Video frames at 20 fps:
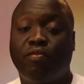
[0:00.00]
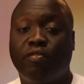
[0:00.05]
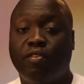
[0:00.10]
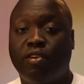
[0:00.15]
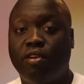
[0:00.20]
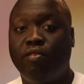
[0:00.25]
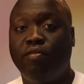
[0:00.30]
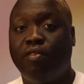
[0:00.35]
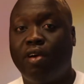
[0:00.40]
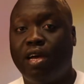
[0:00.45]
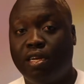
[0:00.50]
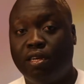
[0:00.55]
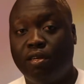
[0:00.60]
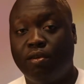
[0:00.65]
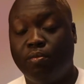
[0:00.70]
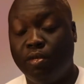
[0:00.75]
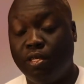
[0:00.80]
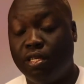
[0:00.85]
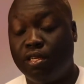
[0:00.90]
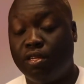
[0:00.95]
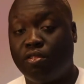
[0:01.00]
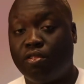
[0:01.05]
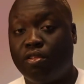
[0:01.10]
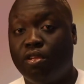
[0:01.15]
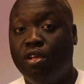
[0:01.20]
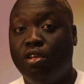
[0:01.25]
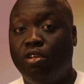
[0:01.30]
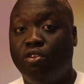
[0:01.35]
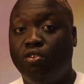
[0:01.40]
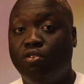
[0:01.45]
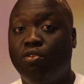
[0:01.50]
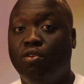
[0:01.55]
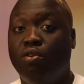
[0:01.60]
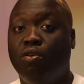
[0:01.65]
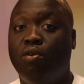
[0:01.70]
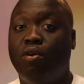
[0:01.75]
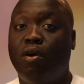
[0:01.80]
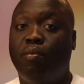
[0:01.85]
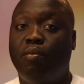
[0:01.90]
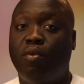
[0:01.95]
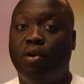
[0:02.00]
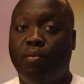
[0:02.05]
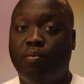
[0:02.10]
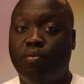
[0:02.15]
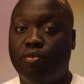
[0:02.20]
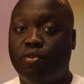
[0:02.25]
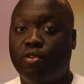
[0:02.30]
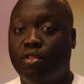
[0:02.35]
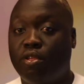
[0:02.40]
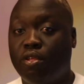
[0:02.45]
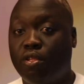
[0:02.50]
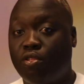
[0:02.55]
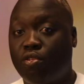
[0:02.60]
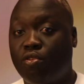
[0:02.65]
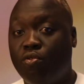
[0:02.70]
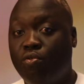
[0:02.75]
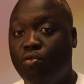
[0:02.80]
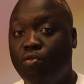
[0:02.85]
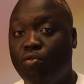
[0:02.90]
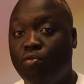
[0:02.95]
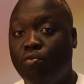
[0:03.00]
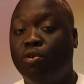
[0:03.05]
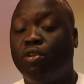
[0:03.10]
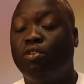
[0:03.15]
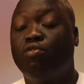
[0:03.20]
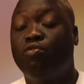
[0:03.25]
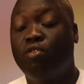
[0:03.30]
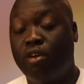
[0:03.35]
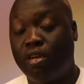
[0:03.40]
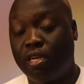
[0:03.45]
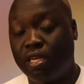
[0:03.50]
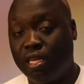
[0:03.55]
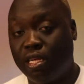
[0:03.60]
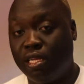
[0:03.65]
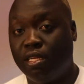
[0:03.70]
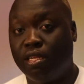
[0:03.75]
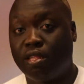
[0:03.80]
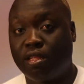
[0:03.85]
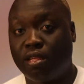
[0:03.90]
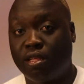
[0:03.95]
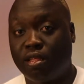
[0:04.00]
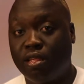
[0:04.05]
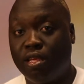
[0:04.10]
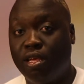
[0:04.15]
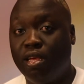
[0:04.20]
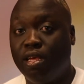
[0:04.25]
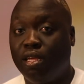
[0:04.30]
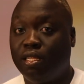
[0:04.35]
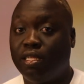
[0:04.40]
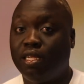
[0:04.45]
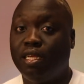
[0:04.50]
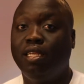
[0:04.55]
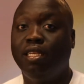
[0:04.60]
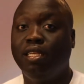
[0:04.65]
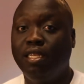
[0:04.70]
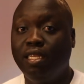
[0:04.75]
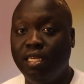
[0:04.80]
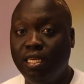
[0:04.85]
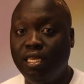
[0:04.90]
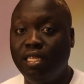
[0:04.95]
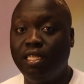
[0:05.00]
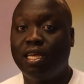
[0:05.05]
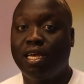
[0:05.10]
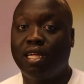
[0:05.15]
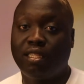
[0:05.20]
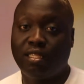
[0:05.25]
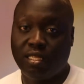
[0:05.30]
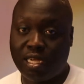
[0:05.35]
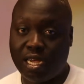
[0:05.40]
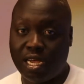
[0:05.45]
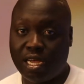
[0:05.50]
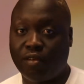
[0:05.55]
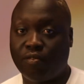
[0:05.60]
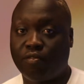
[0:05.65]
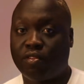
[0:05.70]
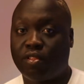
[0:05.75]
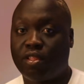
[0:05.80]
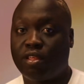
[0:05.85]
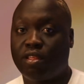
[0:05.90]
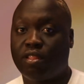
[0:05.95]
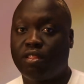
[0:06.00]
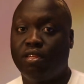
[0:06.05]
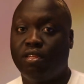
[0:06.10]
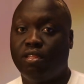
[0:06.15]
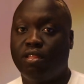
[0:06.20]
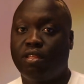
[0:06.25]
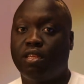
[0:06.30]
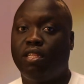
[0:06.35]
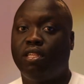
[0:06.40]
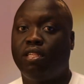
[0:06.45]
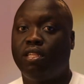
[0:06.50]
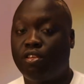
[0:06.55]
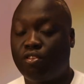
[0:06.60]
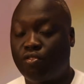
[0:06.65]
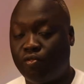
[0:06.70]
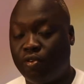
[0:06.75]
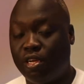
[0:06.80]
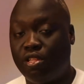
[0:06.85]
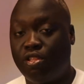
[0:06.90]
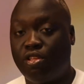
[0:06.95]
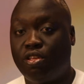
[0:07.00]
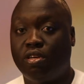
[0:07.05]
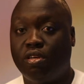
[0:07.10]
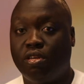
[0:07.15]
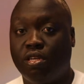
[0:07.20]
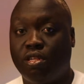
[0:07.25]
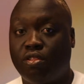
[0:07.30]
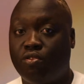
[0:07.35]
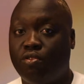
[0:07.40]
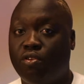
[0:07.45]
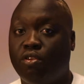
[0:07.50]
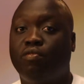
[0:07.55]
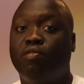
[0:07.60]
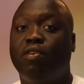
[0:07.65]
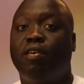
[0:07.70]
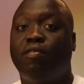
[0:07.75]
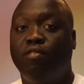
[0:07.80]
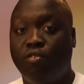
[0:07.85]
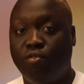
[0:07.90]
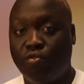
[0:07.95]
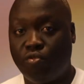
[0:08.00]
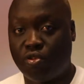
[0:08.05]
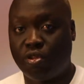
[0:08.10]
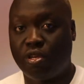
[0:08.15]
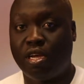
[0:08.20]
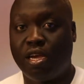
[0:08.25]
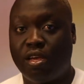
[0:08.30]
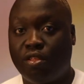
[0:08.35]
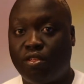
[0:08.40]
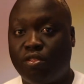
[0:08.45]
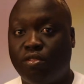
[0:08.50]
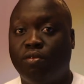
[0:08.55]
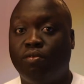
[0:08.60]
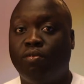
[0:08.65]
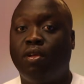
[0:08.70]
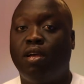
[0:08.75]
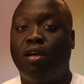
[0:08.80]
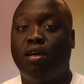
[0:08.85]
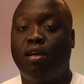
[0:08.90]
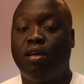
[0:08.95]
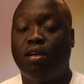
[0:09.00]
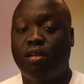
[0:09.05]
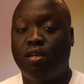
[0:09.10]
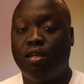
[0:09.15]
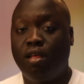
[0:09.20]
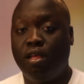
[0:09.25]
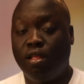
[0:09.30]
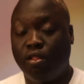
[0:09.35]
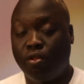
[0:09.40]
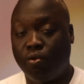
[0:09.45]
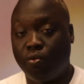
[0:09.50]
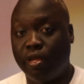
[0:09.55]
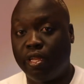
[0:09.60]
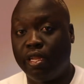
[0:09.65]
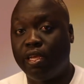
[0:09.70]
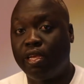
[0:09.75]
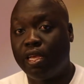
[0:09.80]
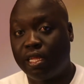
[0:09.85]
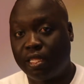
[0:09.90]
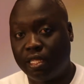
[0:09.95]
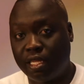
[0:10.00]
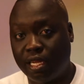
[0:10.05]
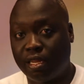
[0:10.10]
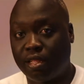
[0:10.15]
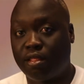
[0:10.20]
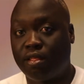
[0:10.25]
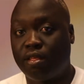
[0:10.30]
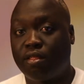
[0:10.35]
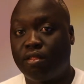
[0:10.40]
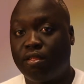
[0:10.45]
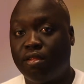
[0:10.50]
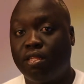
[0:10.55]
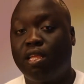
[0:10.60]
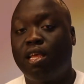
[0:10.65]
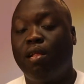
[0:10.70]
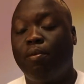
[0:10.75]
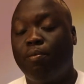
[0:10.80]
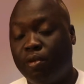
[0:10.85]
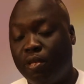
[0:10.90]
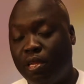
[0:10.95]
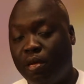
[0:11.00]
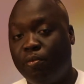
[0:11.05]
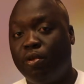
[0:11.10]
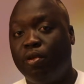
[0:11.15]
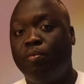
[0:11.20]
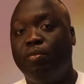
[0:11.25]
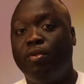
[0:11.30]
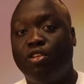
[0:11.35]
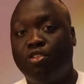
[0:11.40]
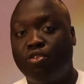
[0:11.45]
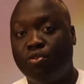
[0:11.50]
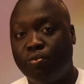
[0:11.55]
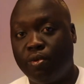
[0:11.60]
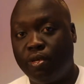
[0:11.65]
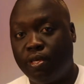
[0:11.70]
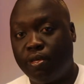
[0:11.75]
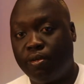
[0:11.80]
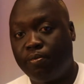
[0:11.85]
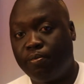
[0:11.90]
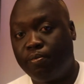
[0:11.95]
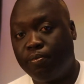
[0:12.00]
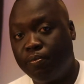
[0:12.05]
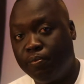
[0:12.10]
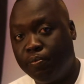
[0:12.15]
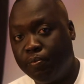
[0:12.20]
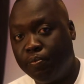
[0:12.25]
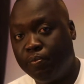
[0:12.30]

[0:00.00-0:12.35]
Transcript: And that's very vital because, you know, persons who with chronic illnesses, they need that kind of assistance, and this right here is going to revolutionize the way they get that assistance, helping them in a major way.